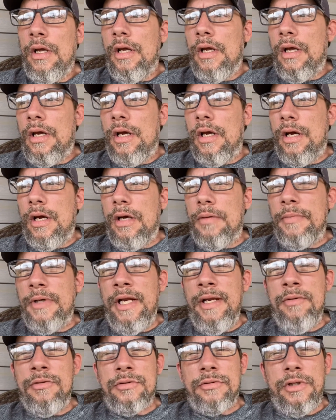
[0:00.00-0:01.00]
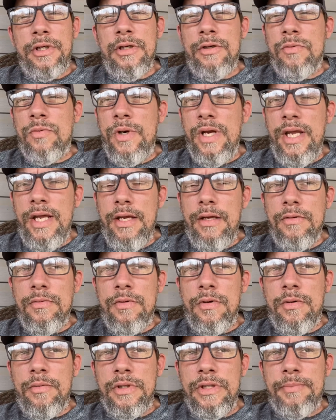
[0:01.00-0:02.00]
But he was real weak.
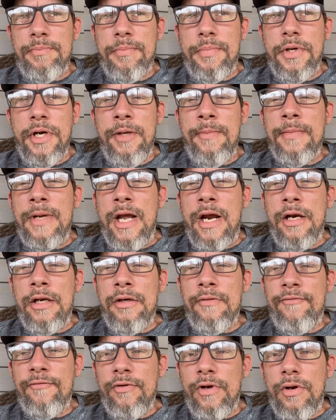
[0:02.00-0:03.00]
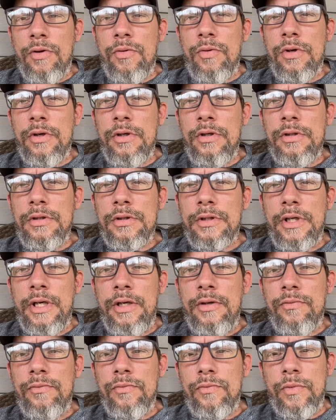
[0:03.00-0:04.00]
Well, we put him down on the floor,
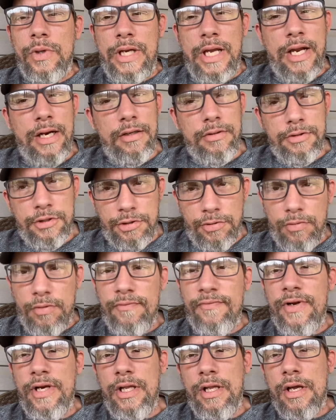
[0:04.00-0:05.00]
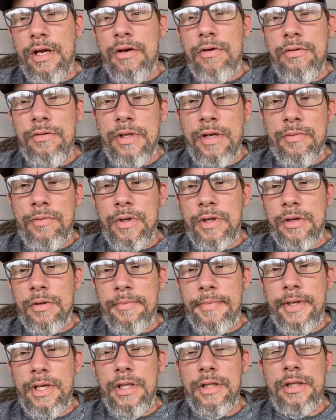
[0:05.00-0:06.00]
and we got a little short video that we're going
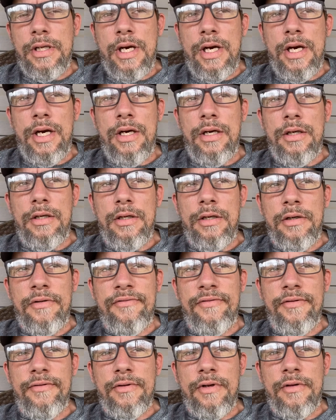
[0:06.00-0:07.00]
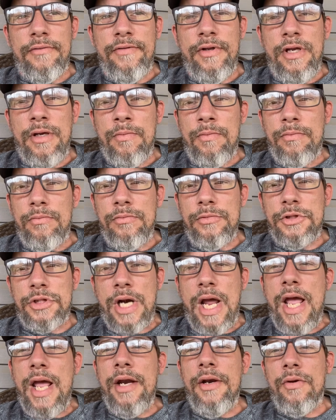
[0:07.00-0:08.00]
to put in there of him
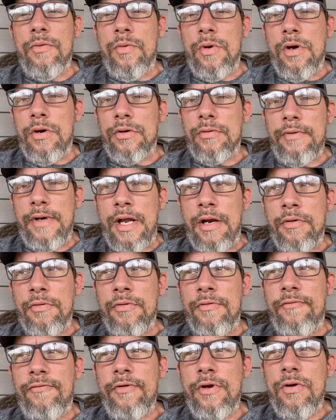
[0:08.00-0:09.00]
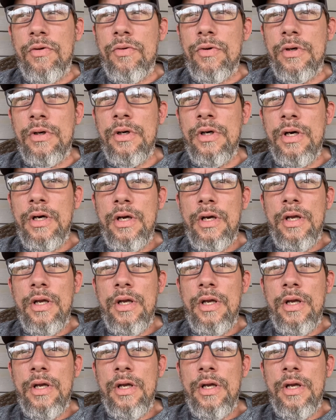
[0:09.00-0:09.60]
trying to walk around on the floor.